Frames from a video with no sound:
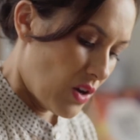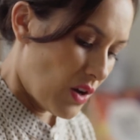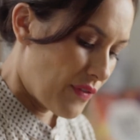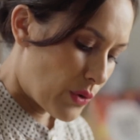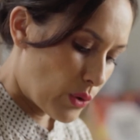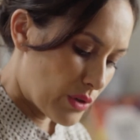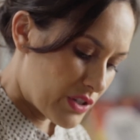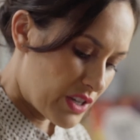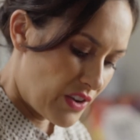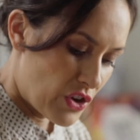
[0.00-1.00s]
Of
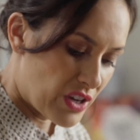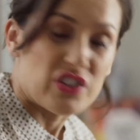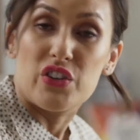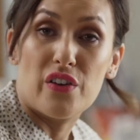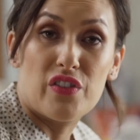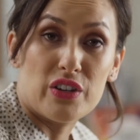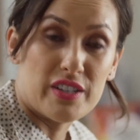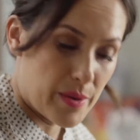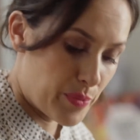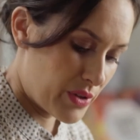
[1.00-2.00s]
course, you can serve those
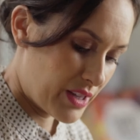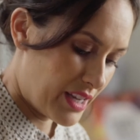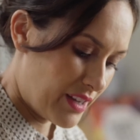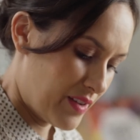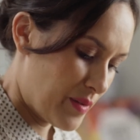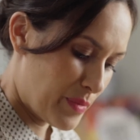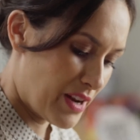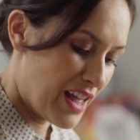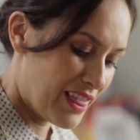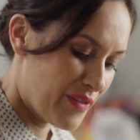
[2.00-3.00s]
separately, but
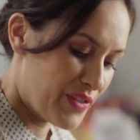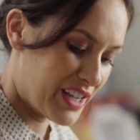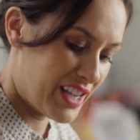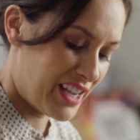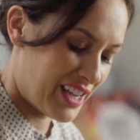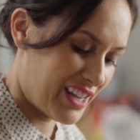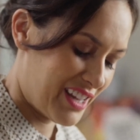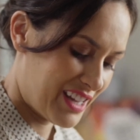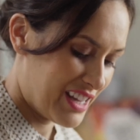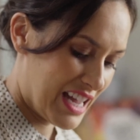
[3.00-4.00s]
I love the kick
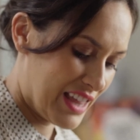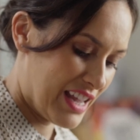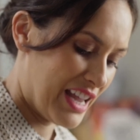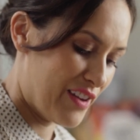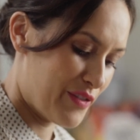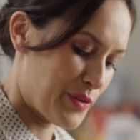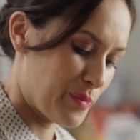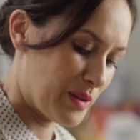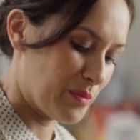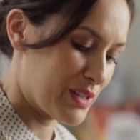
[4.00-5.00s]
and the heat from
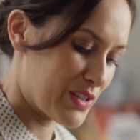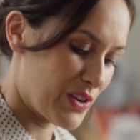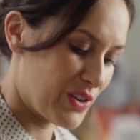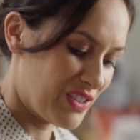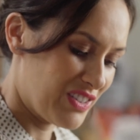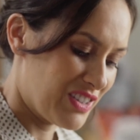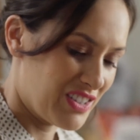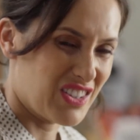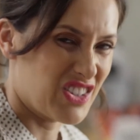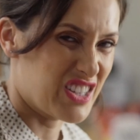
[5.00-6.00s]
them, so
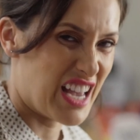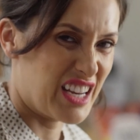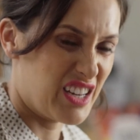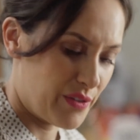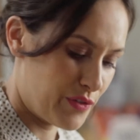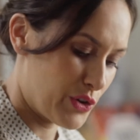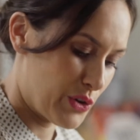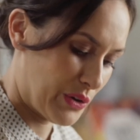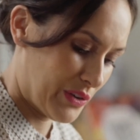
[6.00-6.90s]
I'll just add in a few.